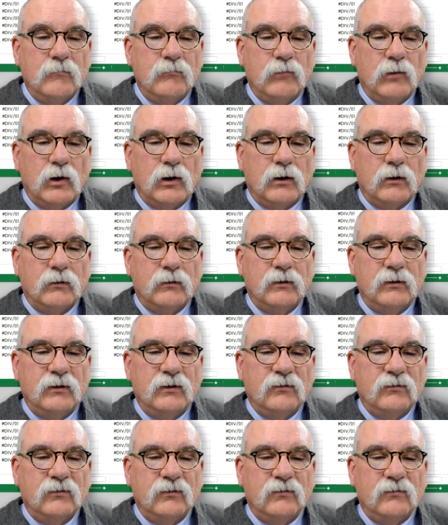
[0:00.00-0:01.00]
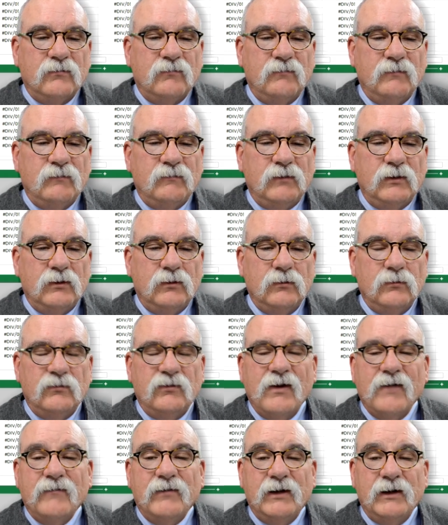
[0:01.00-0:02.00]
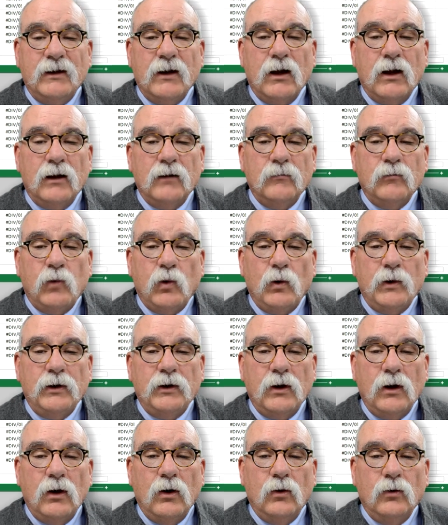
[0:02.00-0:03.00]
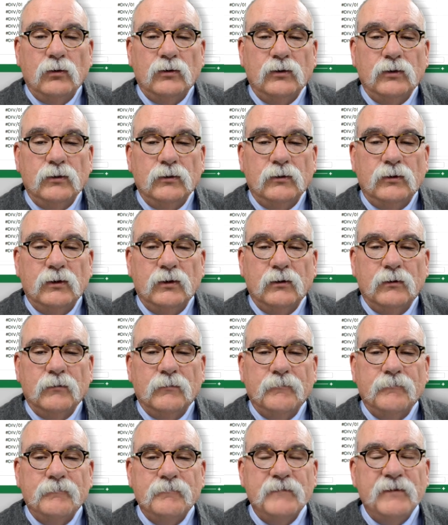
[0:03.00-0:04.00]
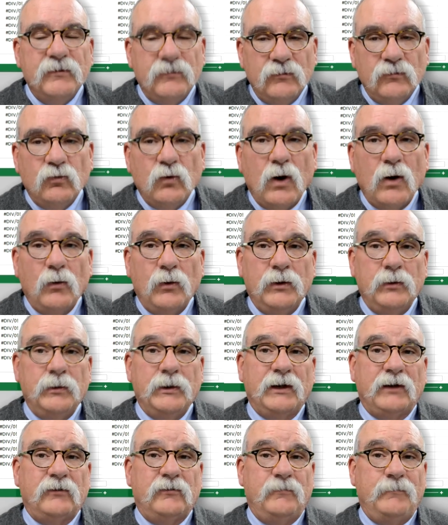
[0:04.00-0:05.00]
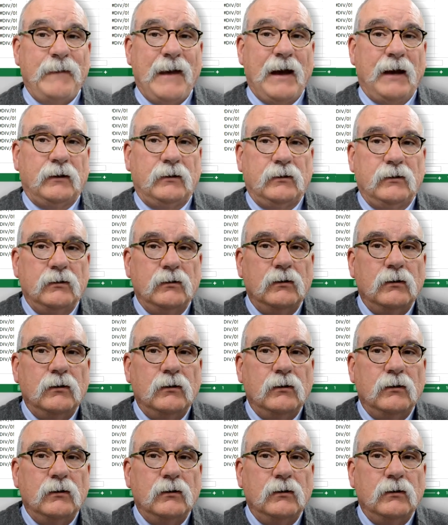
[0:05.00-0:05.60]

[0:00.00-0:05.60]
but our grid distance 5279.022. This is what we would expect.